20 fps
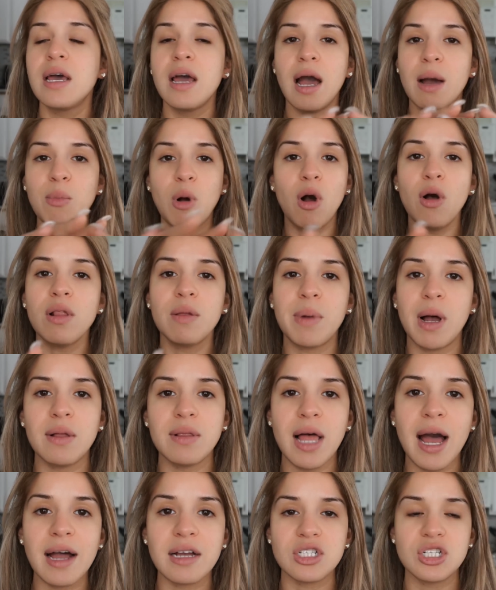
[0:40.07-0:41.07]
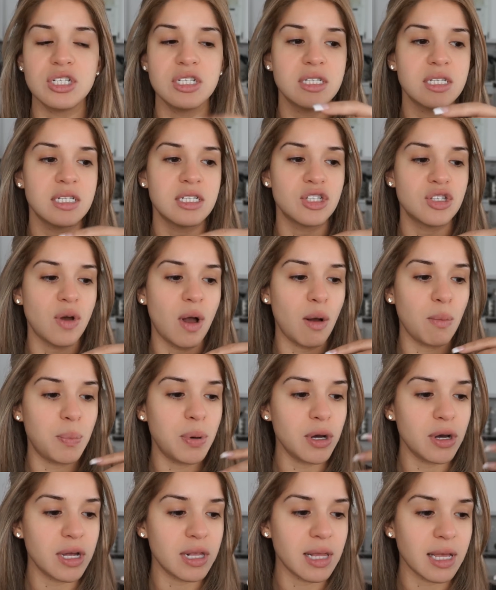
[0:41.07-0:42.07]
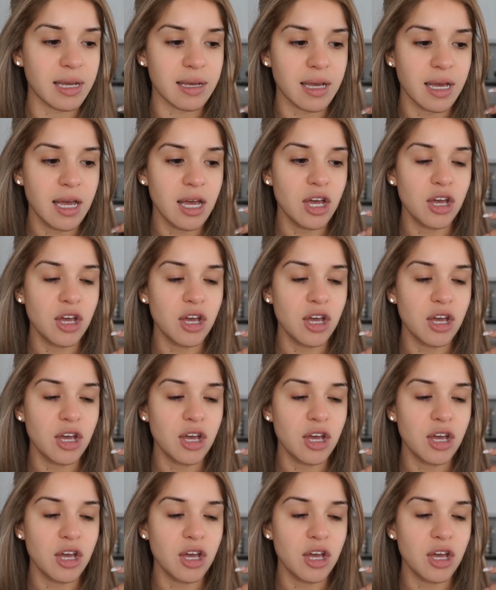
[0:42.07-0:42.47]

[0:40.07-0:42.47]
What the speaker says: I'm all about lashes, and so I'll put like,